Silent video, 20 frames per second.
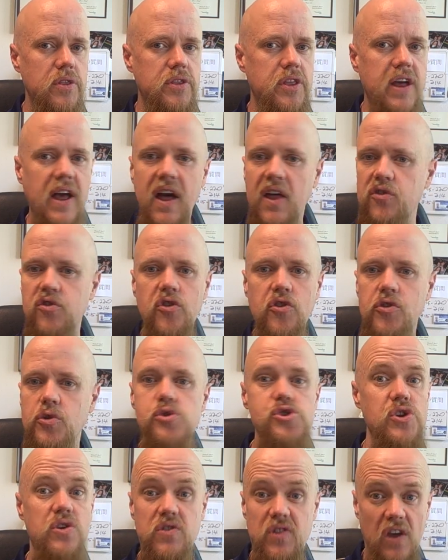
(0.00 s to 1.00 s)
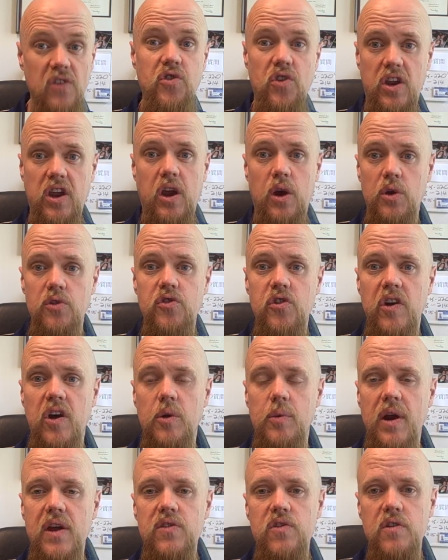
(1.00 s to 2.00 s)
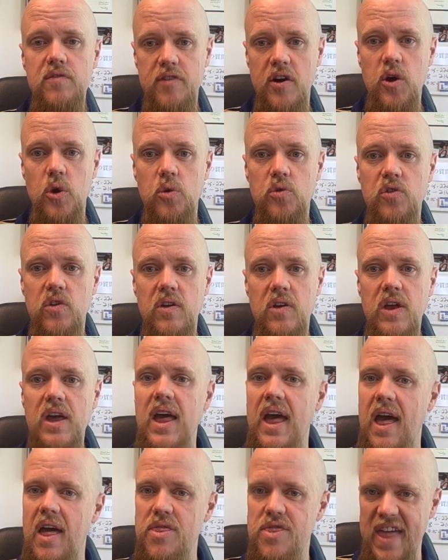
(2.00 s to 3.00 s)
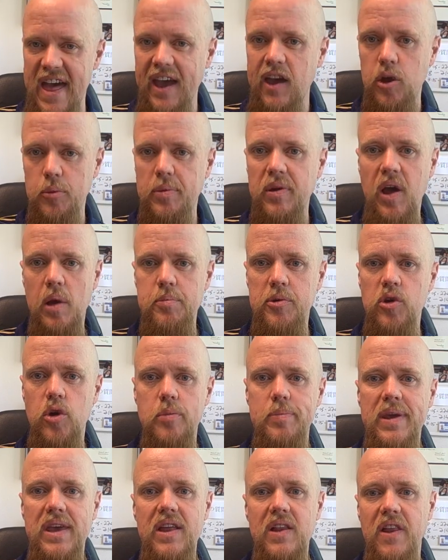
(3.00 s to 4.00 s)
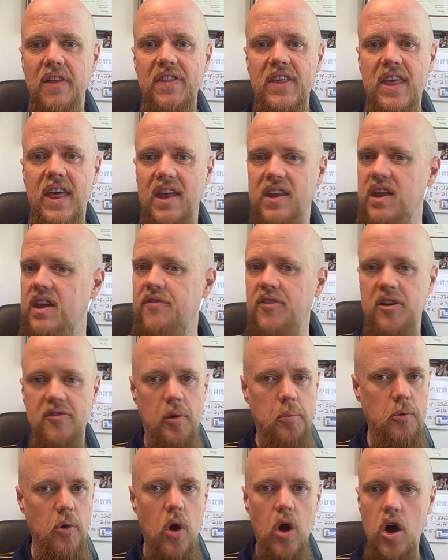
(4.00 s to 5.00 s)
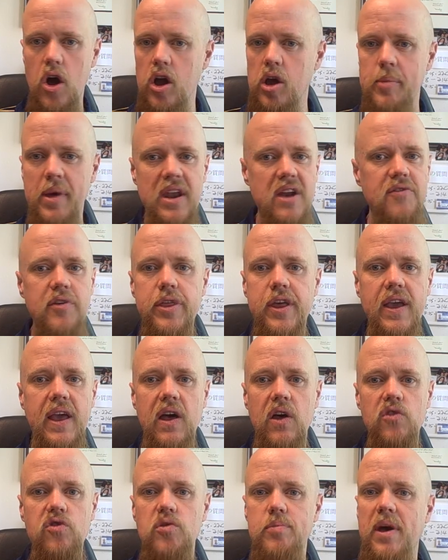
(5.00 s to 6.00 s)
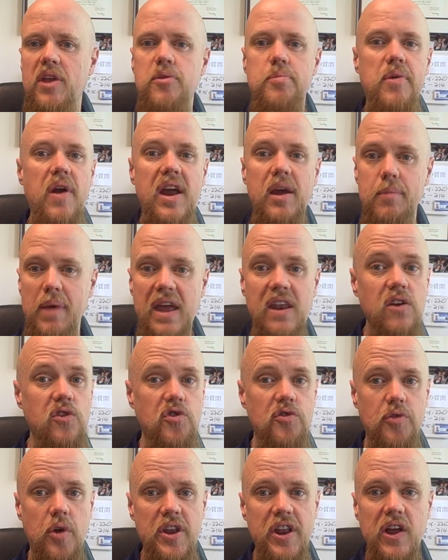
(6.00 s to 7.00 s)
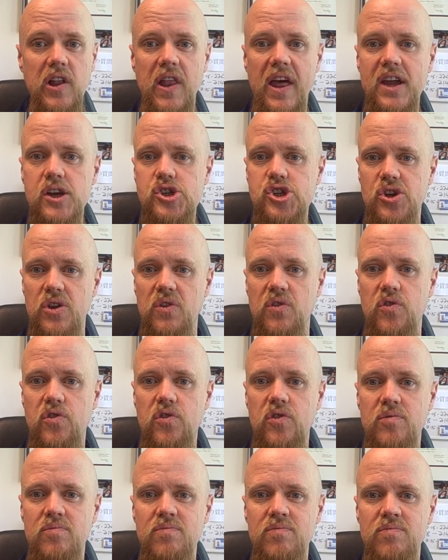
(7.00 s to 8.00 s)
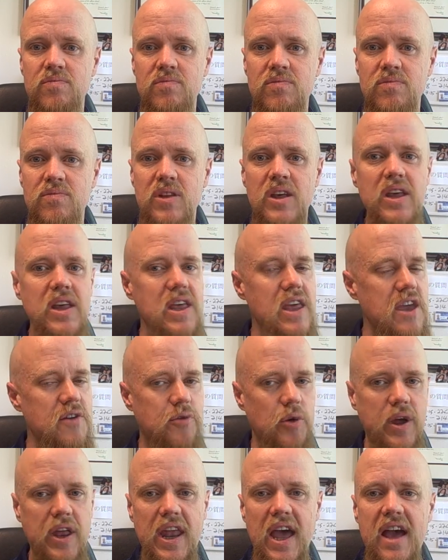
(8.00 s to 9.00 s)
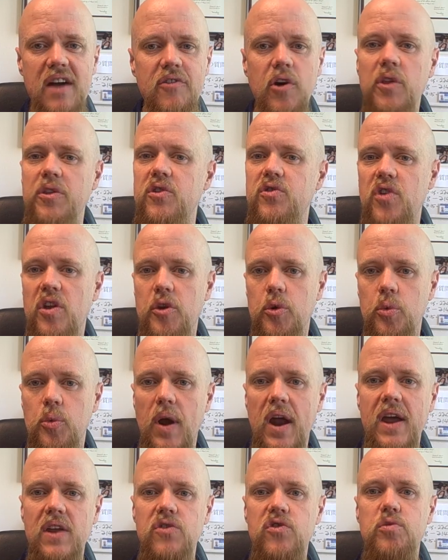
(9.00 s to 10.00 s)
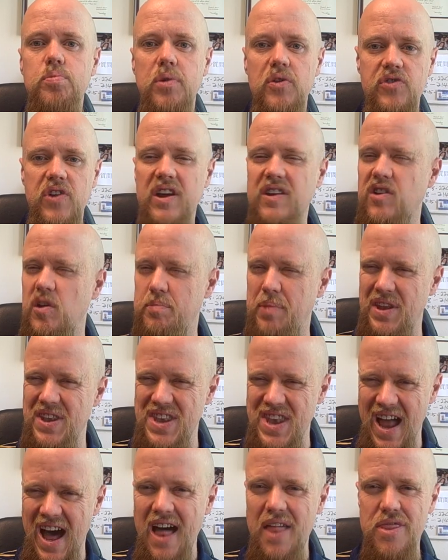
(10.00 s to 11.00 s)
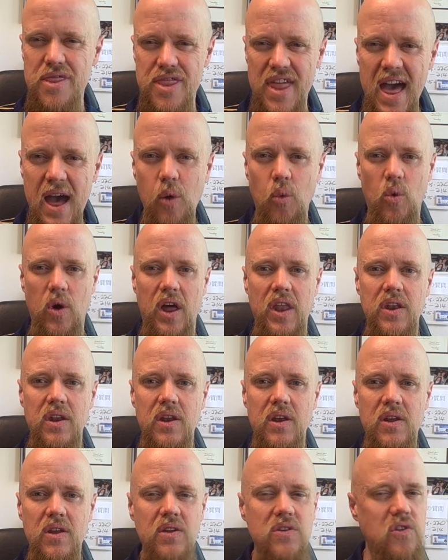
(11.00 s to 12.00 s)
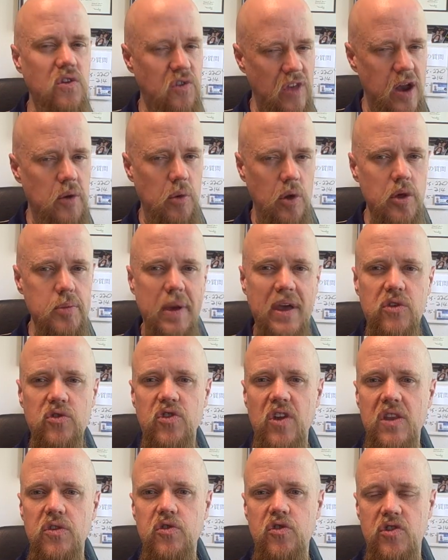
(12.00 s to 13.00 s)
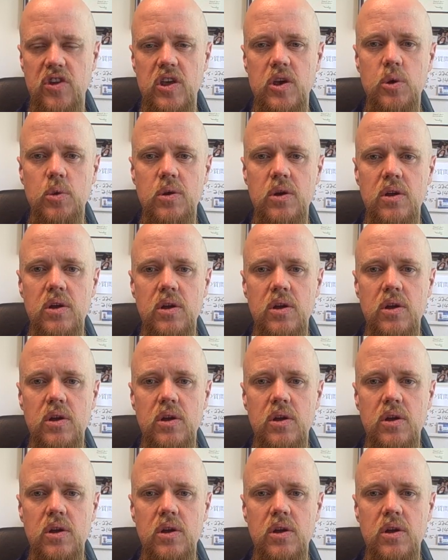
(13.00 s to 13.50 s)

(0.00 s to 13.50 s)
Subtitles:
the Constitution doesn't guarantee our right to vote? And that could become your appeal at the end. Even if I'm wrong about everything else about the pragmatics of running elections, if we're going to have all these other rights protected but not that one, does that really make sense to you?